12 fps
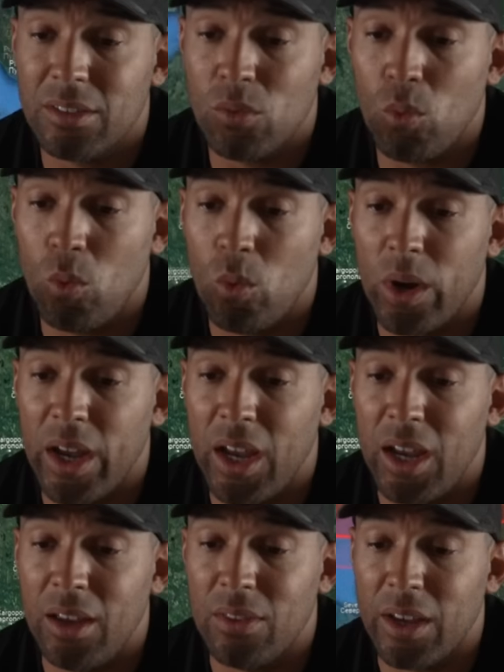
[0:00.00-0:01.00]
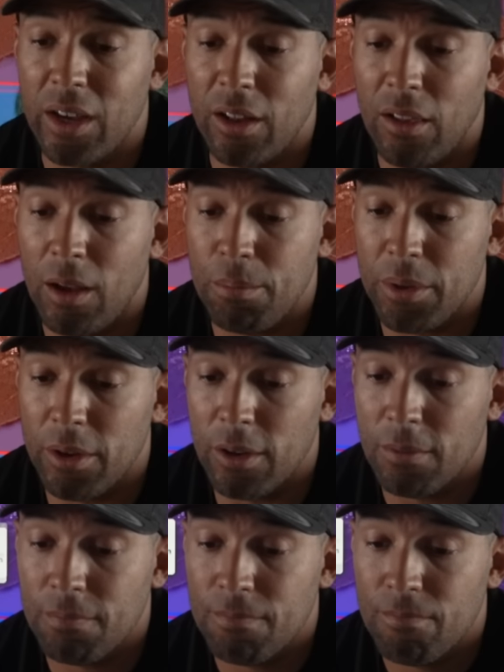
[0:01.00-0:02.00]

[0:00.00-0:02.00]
It's way the hell up here.